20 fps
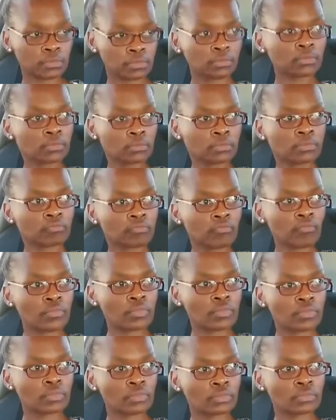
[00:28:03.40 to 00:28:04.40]
you met
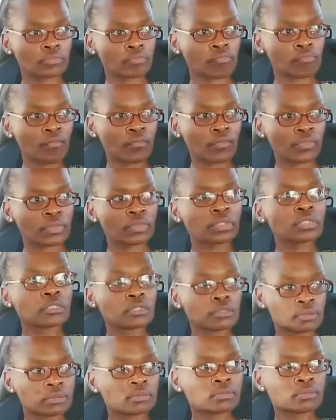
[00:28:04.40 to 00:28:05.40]
who was coming
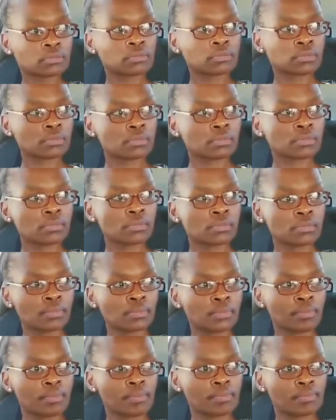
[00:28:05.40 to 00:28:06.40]
out of the bushes?
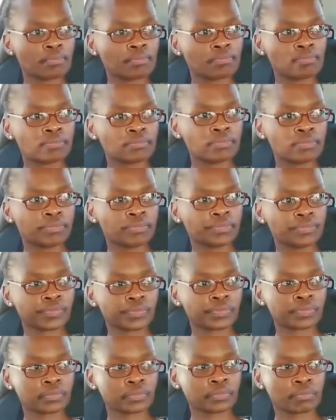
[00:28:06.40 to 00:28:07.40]
Was it a tall
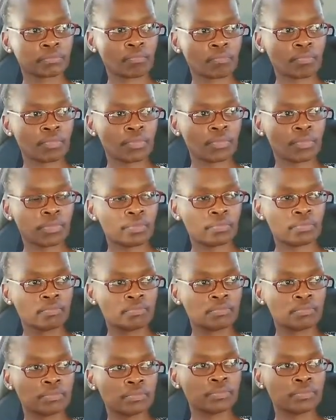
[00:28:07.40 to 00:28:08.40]
person, or
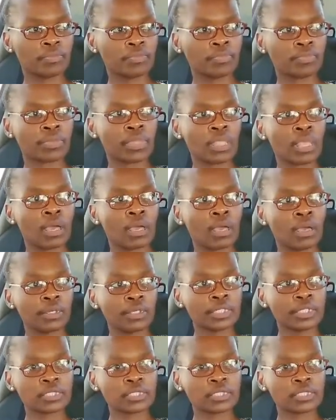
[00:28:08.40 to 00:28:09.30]
was it just a guy like